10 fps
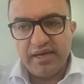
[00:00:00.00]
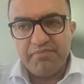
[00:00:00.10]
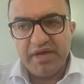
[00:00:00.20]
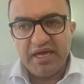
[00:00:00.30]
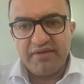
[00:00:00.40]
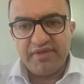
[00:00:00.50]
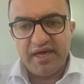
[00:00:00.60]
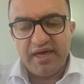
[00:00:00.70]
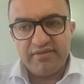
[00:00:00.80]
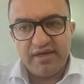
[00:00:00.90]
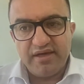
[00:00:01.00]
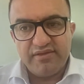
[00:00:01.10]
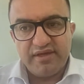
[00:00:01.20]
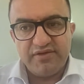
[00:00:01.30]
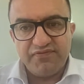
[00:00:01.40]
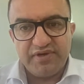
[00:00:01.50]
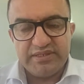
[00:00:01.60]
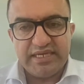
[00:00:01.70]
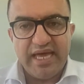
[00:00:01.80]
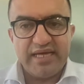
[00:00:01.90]
making the
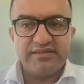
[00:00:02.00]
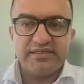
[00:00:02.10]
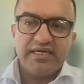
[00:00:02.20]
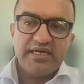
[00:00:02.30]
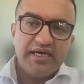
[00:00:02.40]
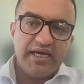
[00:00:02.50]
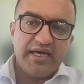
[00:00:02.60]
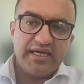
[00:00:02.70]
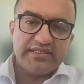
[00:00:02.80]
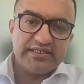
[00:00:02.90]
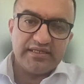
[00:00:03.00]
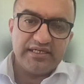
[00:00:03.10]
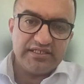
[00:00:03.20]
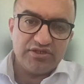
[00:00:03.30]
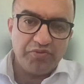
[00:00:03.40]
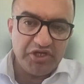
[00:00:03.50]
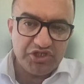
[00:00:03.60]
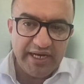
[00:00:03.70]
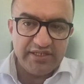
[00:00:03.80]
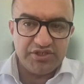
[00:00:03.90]
difference, and it's not easy to be
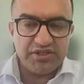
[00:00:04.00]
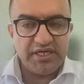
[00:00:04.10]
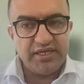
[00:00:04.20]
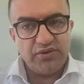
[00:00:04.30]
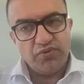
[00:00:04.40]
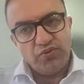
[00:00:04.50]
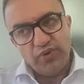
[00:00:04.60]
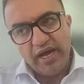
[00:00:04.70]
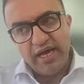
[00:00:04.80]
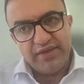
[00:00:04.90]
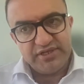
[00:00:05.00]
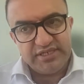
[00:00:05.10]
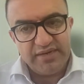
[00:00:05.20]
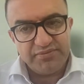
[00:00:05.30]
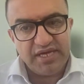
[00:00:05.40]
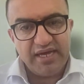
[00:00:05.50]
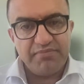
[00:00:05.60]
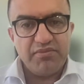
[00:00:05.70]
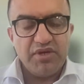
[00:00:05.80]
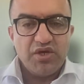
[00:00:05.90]
challenged. At the same
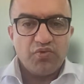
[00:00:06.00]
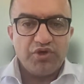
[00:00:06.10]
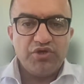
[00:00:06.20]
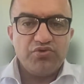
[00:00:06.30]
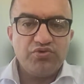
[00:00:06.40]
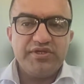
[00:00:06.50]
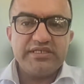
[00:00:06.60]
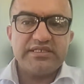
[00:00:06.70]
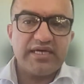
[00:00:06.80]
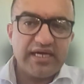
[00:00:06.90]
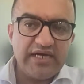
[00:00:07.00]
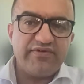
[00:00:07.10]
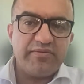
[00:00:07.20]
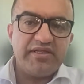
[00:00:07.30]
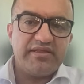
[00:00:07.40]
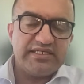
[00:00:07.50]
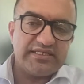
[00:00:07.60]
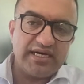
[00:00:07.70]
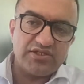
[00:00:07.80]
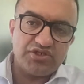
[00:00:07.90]
time, when you do this, the government, they
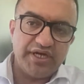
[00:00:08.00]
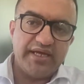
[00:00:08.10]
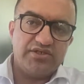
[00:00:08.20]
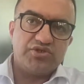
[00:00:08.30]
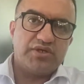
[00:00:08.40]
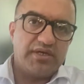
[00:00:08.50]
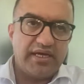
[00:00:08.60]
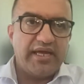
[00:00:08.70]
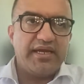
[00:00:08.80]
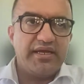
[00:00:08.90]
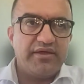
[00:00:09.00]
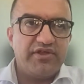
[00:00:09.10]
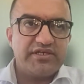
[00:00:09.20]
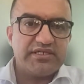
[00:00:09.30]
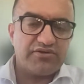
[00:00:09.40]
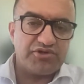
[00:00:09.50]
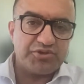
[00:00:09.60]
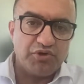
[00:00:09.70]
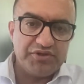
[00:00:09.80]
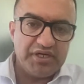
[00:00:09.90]
start change. They start
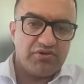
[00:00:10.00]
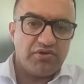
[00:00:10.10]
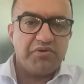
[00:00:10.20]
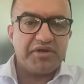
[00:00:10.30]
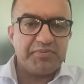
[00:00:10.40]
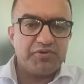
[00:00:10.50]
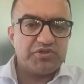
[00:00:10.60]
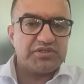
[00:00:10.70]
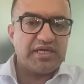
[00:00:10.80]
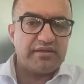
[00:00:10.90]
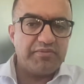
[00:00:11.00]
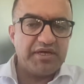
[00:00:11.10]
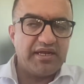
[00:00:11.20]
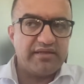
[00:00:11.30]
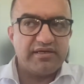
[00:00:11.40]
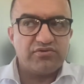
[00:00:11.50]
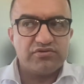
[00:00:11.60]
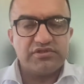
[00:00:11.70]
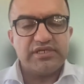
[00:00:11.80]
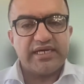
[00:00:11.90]
responding to our reports. At the beginning, they
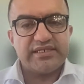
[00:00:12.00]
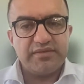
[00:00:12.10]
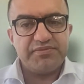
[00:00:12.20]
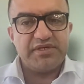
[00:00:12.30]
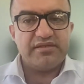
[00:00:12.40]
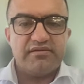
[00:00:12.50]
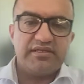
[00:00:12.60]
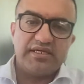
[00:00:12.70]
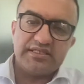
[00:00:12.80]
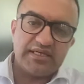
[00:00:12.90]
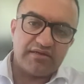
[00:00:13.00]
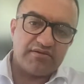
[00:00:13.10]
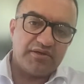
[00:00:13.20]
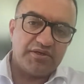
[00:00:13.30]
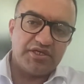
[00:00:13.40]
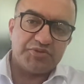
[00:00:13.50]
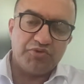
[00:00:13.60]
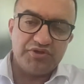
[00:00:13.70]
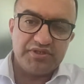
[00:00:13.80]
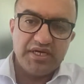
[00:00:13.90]
don't accept Then they start
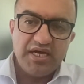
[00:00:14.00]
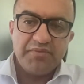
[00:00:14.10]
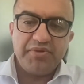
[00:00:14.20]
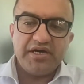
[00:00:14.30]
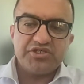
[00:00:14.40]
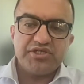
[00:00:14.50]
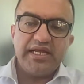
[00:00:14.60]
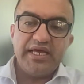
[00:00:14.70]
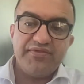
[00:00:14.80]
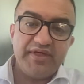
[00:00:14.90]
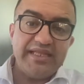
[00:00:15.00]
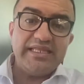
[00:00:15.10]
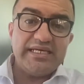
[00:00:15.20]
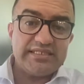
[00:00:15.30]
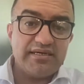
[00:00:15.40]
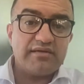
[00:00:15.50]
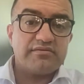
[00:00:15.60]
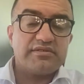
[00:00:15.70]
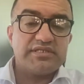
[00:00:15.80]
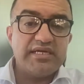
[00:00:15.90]
respond partially. Then they start
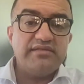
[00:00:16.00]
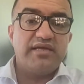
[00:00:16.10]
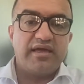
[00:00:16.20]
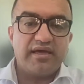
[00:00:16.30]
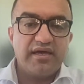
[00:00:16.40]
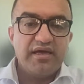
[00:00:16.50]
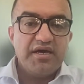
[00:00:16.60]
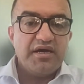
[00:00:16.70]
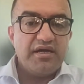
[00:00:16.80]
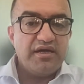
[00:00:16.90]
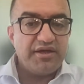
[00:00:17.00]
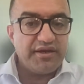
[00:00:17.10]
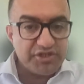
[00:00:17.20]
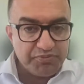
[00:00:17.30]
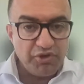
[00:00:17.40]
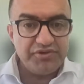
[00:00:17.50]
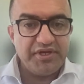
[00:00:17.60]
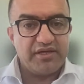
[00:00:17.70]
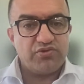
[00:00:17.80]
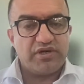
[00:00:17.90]
sending
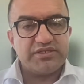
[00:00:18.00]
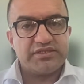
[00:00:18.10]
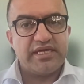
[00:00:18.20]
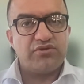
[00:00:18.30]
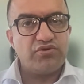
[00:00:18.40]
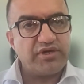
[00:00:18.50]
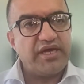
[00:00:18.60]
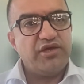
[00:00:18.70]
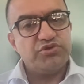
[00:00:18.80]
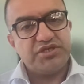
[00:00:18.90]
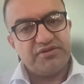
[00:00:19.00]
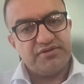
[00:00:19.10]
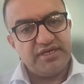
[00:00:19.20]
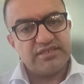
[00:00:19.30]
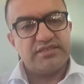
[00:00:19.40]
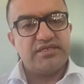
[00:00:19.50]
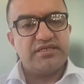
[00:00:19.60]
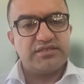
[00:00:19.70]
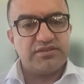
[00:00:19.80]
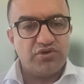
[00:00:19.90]
responding to us that, okay, you said this, this
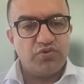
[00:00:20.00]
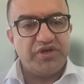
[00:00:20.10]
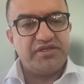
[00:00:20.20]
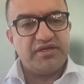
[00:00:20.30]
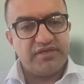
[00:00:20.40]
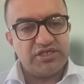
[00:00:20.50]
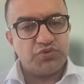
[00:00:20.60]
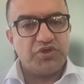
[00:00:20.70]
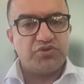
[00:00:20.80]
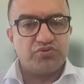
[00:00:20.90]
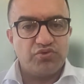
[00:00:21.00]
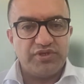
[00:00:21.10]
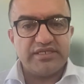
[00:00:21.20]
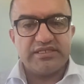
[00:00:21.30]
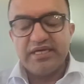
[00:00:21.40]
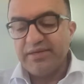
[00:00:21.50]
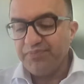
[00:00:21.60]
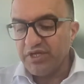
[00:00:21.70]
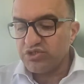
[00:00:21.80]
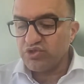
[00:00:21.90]
is no, we did this, we don't do this.
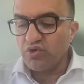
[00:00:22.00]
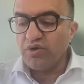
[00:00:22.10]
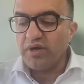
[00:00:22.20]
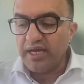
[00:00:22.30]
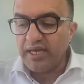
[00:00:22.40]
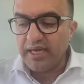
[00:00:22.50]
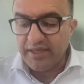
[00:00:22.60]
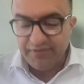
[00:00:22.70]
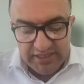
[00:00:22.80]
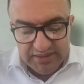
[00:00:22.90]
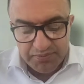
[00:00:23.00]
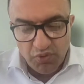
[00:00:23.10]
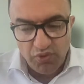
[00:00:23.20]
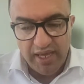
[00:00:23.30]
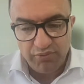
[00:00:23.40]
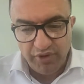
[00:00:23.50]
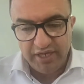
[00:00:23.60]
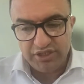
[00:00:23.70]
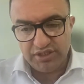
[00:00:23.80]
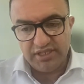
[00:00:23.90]
So this
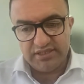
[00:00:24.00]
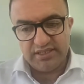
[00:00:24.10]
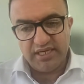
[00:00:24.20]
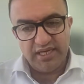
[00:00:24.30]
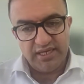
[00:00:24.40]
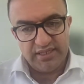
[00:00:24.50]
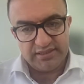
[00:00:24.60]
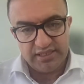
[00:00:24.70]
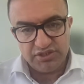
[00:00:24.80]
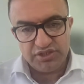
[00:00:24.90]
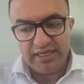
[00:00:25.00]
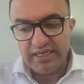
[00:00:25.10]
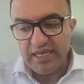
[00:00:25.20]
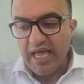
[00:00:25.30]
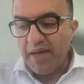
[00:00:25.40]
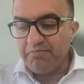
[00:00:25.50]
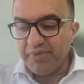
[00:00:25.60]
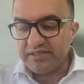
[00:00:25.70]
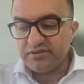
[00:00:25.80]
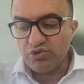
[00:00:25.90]
collaboration is essential,
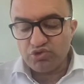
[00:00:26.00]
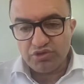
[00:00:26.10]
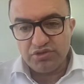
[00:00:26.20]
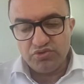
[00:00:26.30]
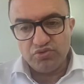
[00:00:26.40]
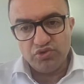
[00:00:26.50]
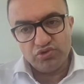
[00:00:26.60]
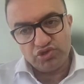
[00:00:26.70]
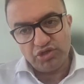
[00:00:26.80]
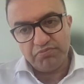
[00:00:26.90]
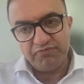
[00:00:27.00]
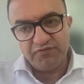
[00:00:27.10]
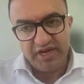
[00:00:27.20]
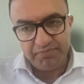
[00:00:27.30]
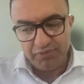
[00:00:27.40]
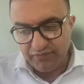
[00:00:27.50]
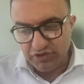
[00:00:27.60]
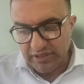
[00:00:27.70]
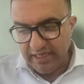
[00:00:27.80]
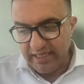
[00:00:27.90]
but you should do your job very
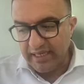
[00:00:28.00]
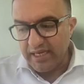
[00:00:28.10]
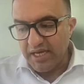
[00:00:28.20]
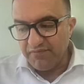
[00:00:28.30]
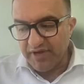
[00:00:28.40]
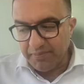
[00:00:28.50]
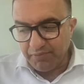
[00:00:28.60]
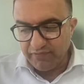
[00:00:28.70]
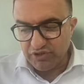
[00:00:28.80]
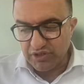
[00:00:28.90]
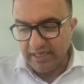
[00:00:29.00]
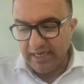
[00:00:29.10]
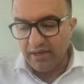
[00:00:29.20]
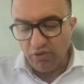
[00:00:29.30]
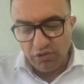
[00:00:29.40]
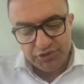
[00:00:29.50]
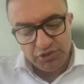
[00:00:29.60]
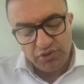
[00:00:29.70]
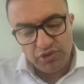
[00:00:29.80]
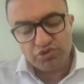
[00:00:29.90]
professionally, very professional.
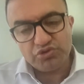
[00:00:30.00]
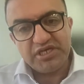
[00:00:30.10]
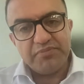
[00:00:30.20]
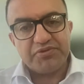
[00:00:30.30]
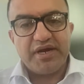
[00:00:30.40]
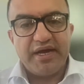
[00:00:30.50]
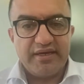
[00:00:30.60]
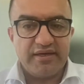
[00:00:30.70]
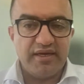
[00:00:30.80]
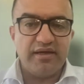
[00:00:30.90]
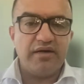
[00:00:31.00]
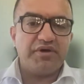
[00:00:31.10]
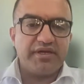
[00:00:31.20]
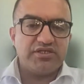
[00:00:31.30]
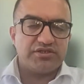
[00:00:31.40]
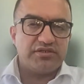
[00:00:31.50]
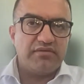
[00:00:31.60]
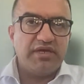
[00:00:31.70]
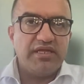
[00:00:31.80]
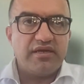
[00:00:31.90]
Also, you should keep trying. In our region,
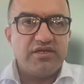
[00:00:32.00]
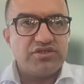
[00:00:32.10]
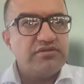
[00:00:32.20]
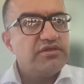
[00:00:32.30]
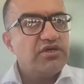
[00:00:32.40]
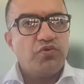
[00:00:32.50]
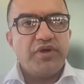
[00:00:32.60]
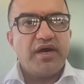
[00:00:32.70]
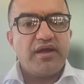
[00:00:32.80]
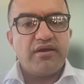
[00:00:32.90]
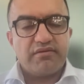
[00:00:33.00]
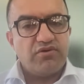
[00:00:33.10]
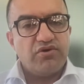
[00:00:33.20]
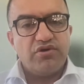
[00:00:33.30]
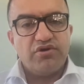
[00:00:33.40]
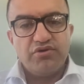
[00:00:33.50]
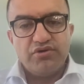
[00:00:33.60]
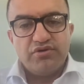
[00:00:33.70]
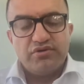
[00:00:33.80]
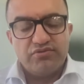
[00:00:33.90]
in MENA region, we are all
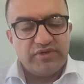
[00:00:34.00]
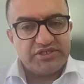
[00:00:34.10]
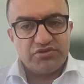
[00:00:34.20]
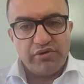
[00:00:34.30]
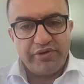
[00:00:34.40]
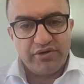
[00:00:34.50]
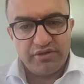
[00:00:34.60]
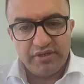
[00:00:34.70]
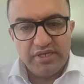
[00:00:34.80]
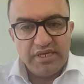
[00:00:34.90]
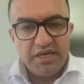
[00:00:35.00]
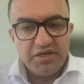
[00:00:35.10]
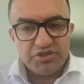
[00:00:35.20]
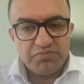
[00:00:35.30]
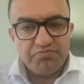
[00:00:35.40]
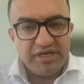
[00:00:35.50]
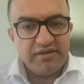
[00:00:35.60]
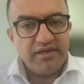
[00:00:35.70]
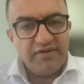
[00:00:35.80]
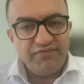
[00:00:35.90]
know what's going on. So,
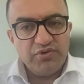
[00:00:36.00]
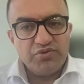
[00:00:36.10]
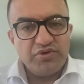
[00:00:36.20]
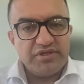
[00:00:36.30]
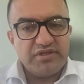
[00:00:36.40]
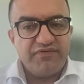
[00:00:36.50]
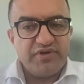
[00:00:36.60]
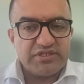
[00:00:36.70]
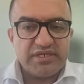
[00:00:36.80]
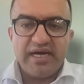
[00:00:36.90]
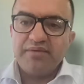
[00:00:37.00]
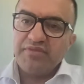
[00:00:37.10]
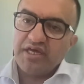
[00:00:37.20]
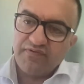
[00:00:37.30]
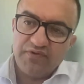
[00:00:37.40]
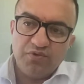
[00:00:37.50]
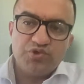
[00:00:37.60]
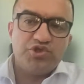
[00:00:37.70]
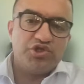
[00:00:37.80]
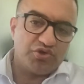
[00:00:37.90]
but if you do it the first time, they
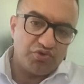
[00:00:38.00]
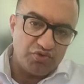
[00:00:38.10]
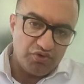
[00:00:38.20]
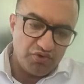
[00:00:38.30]
refuse, they should